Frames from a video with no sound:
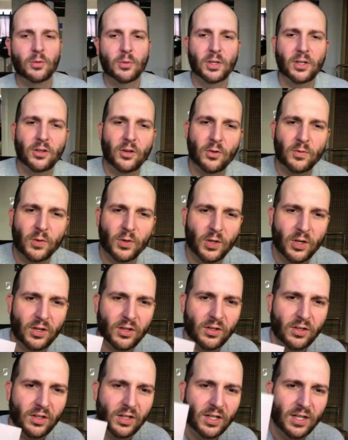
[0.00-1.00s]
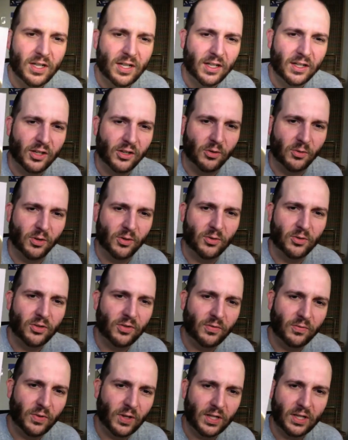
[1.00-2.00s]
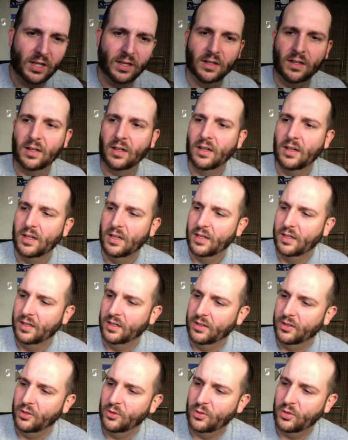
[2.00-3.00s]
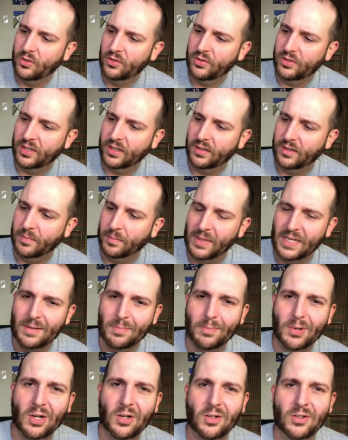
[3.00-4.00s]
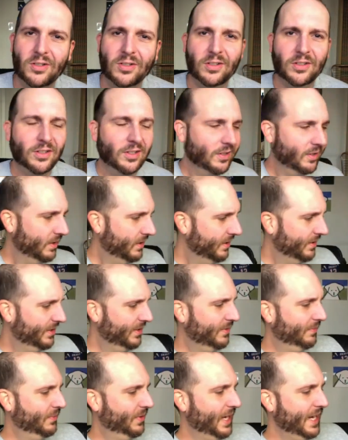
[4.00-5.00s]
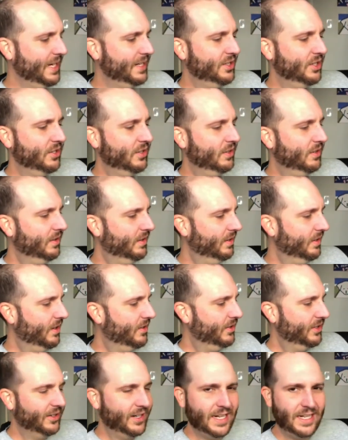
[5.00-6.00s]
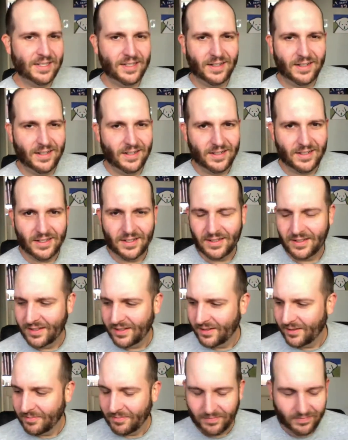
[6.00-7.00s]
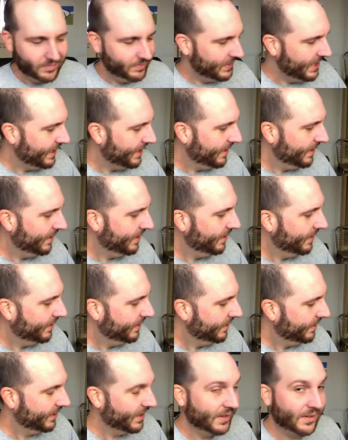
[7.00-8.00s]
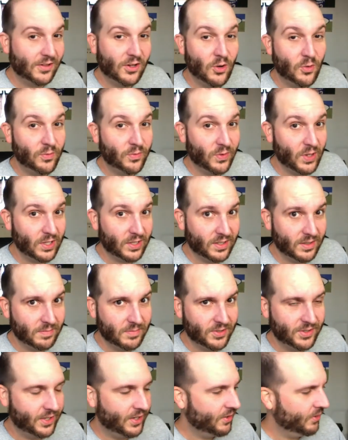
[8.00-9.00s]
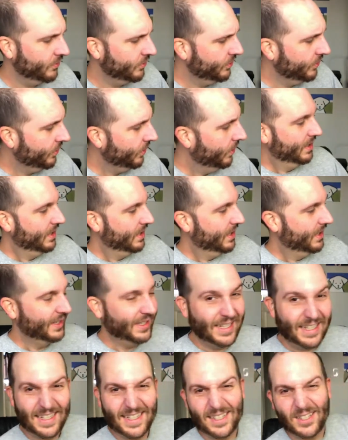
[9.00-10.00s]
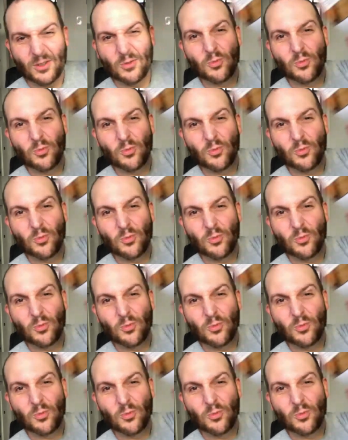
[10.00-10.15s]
one overall, gross fucking noodles and meatballs. Asian, all their Asian dishes man can go fuck themselves. It gets a